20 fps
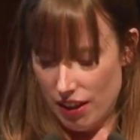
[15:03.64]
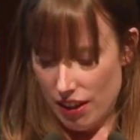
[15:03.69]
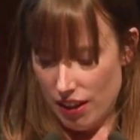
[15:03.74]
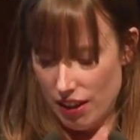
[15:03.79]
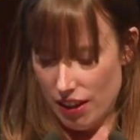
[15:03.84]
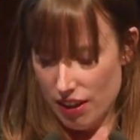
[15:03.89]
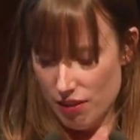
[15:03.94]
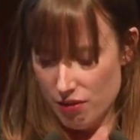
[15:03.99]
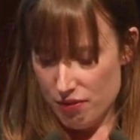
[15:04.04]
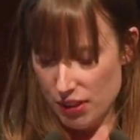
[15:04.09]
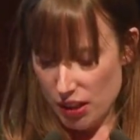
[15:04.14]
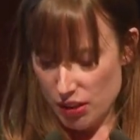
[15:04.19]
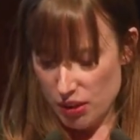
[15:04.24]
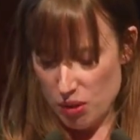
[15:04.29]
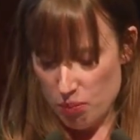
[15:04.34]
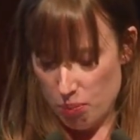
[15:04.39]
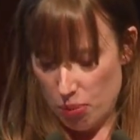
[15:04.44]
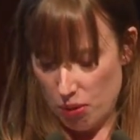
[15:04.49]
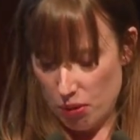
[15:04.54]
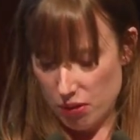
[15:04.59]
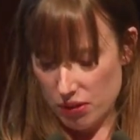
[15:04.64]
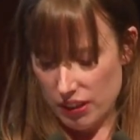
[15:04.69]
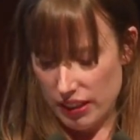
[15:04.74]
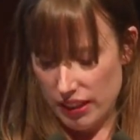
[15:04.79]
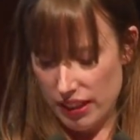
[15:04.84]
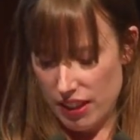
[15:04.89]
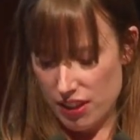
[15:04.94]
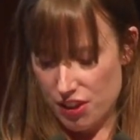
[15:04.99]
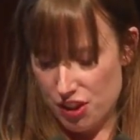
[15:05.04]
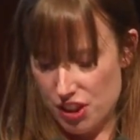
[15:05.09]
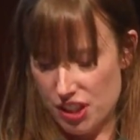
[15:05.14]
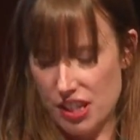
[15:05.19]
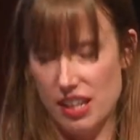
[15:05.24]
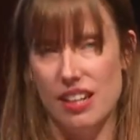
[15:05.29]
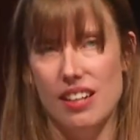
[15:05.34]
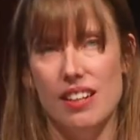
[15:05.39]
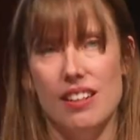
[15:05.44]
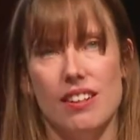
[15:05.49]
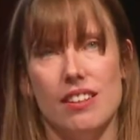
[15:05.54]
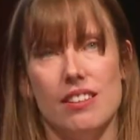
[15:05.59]
and, very importantly, a
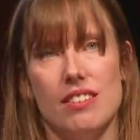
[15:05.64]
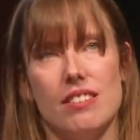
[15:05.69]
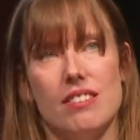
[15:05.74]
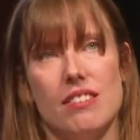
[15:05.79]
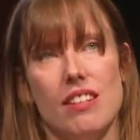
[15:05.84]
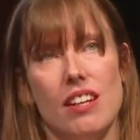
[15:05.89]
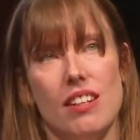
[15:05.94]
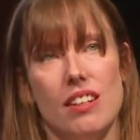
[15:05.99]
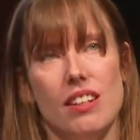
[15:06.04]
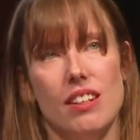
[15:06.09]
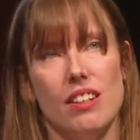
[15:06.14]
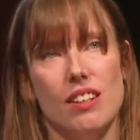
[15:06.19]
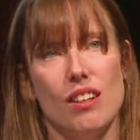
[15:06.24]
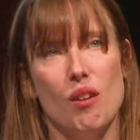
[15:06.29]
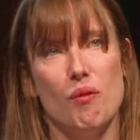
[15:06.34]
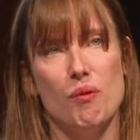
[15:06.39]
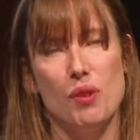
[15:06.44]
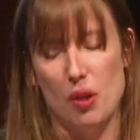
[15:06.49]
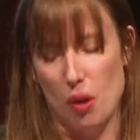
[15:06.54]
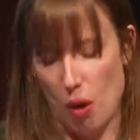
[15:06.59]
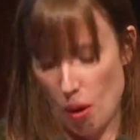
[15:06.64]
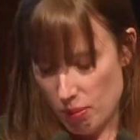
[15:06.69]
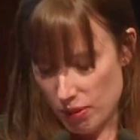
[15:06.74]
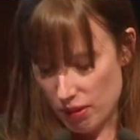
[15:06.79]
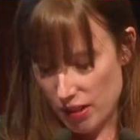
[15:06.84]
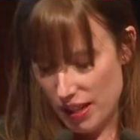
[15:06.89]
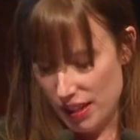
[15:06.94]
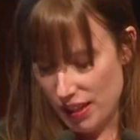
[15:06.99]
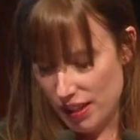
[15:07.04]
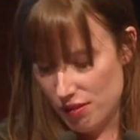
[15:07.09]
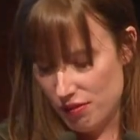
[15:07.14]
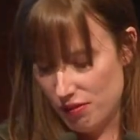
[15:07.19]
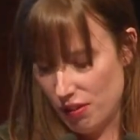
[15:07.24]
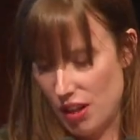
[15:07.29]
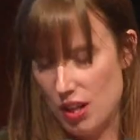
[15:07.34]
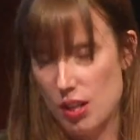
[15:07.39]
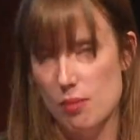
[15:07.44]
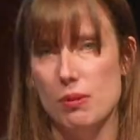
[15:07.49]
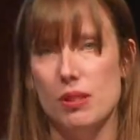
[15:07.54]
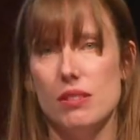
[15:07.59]
shared understanding of the operating
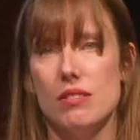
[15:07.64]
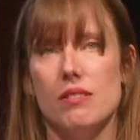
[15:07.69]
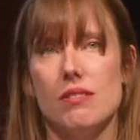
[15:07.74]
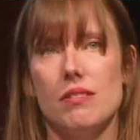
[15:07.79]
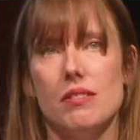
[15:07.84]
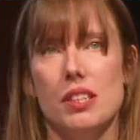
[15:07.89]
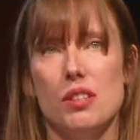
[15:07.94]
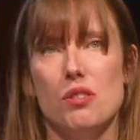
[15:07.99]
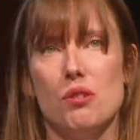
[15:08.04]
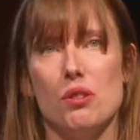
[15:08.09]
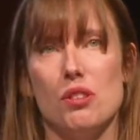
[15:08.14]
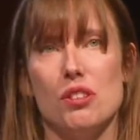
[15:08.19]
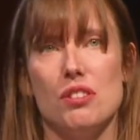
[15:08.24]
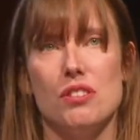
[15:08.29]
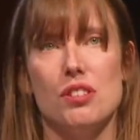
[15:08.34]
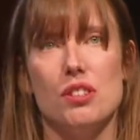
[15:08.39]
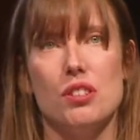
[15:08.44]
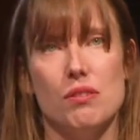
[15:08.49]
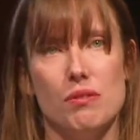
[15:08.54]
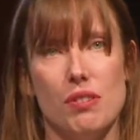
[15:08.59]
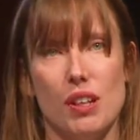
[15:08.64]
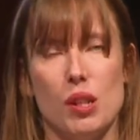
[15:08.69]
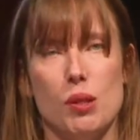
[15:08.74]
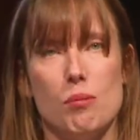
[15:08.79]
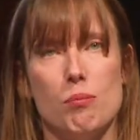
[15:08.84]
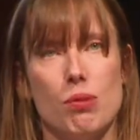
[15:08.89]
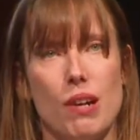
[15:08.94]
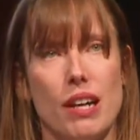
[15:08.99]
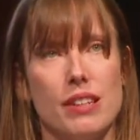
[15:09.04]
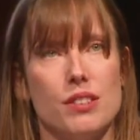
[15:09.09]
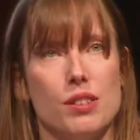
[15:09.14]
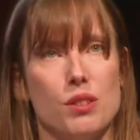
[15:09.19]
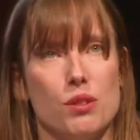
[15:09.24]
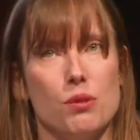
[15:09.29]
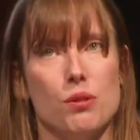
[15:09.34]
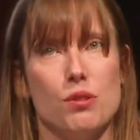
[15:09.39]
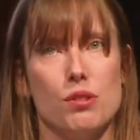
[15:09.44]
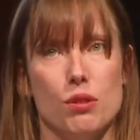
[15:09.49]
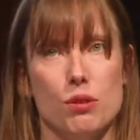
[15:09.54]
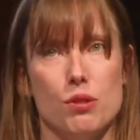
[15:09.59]
environment in order to develop practical
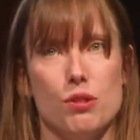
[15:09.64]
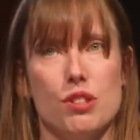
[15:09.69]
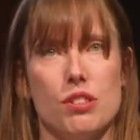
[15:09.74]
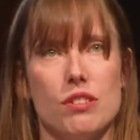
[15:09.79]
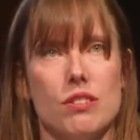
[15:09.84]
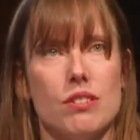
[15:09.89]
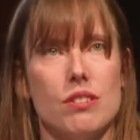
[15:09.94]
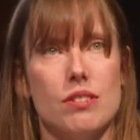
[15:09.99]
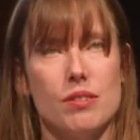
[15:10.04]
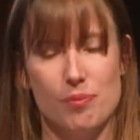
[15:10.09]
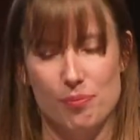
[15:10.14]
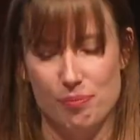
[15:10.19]
solutions.